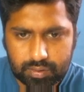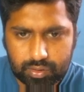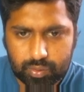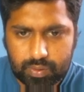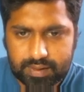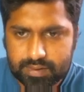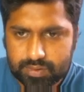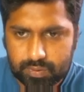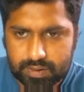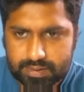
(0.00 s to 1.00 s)
2x
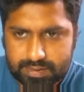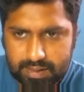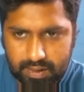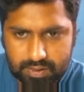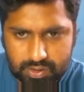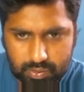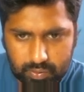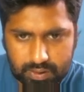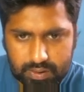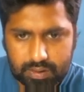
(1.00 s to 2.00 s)
square sec
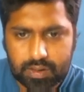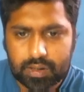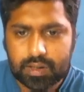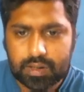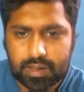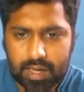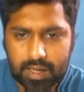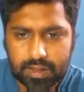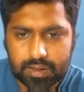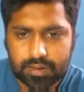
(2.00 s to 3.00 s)
square
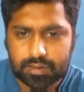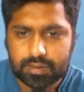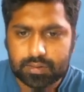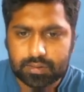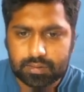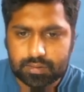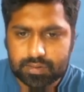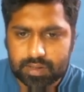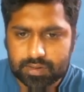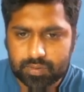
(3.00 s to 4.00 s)
tan
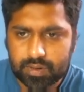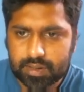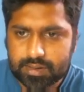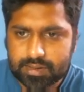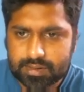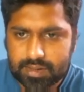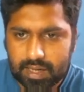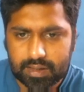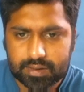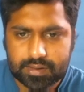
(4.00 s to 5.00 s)
sec square x
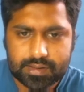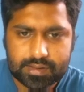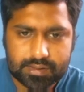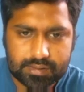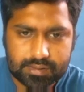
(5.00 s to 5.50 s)
tan x.